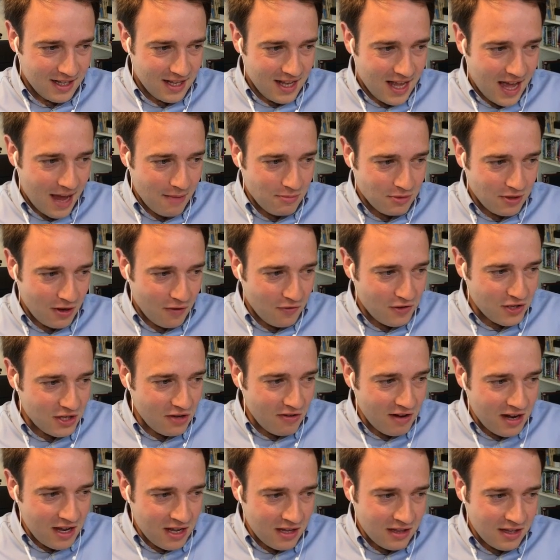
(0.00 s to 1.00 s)
Um, is there
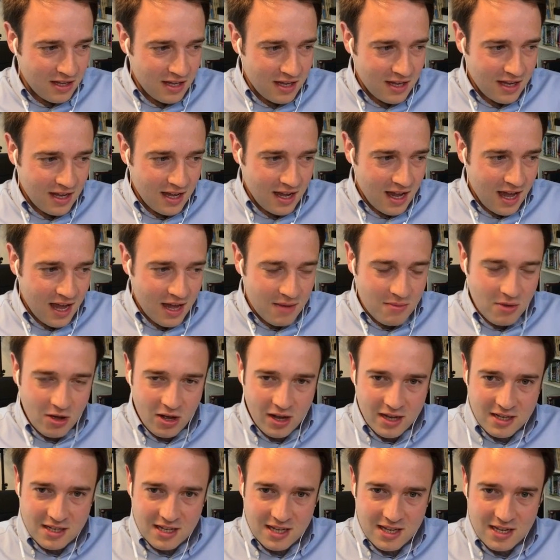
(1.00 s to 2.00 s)
any other um,
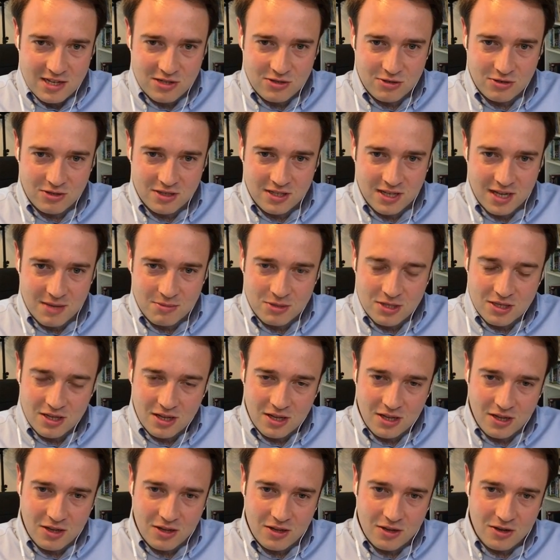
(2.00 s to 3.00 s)
ideas or tips that
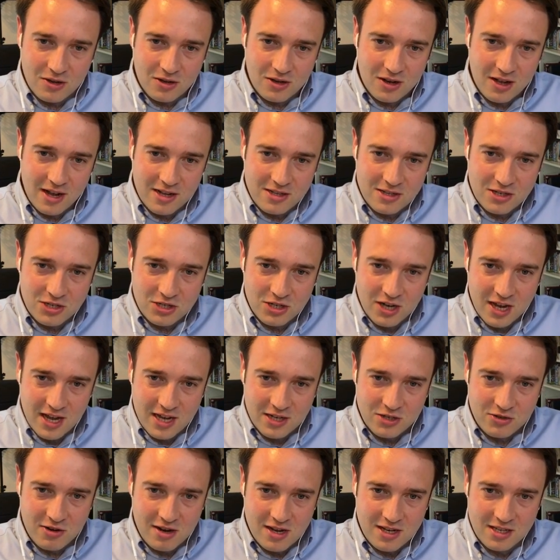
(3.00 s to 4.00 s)
you, you'd like to share,
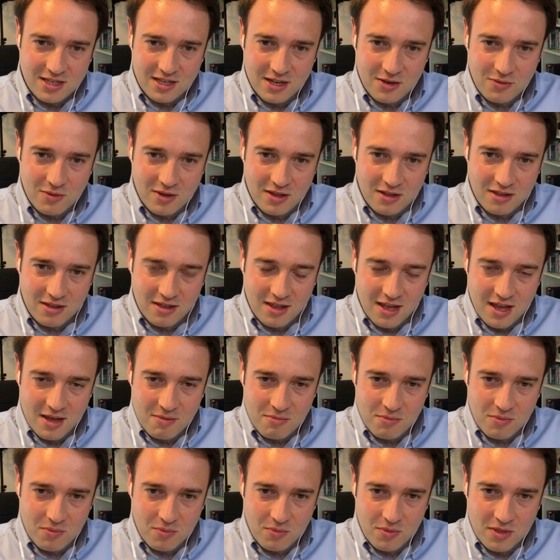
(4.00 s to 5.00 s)
Tracey, with,
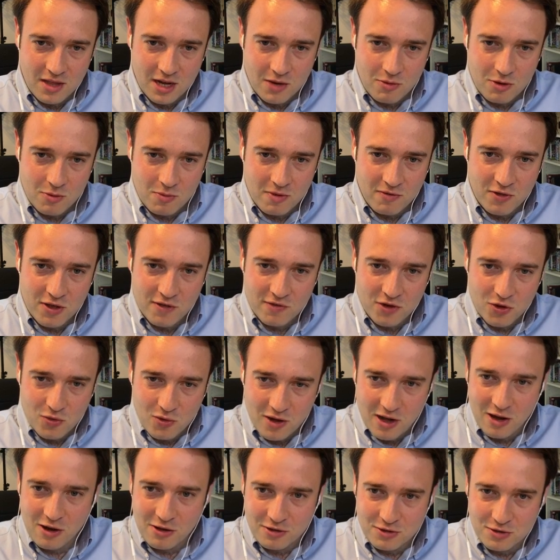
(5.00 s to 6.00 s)
um, with anyone? We've covered
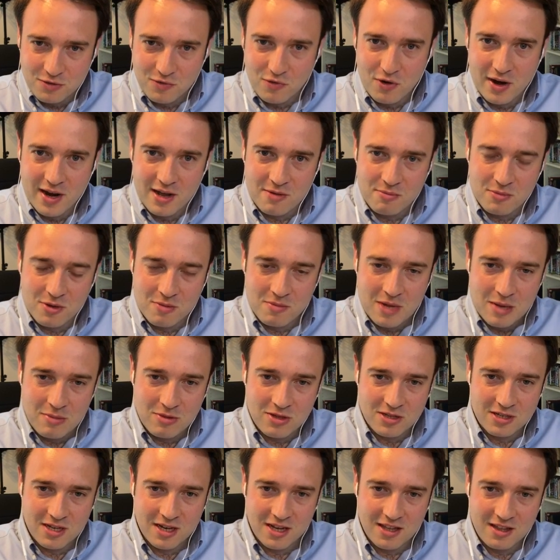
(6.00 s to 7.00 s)
quite a lot of ground, but maybe
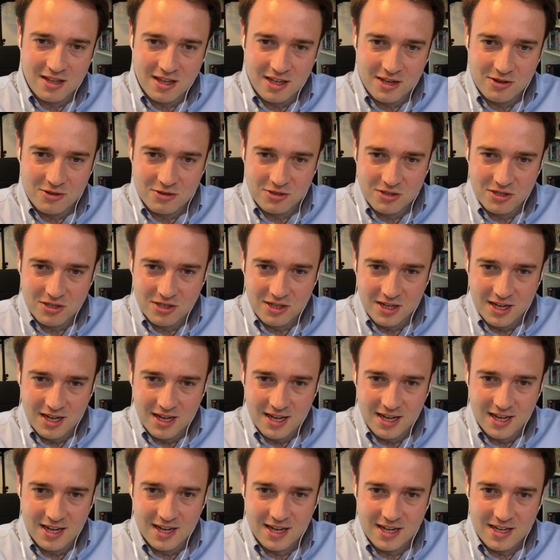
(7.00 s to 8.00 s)
there's anything else
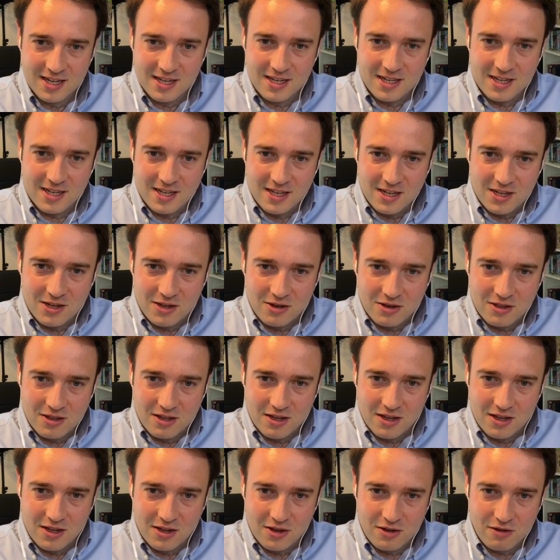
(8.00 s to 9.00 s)
uh, you're
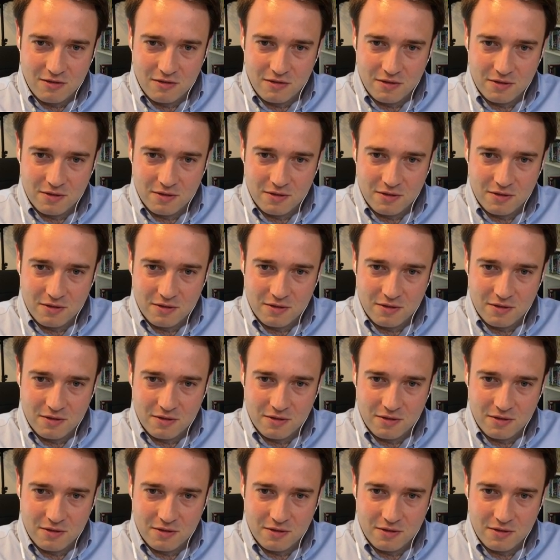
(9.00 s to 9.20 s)
thinking of.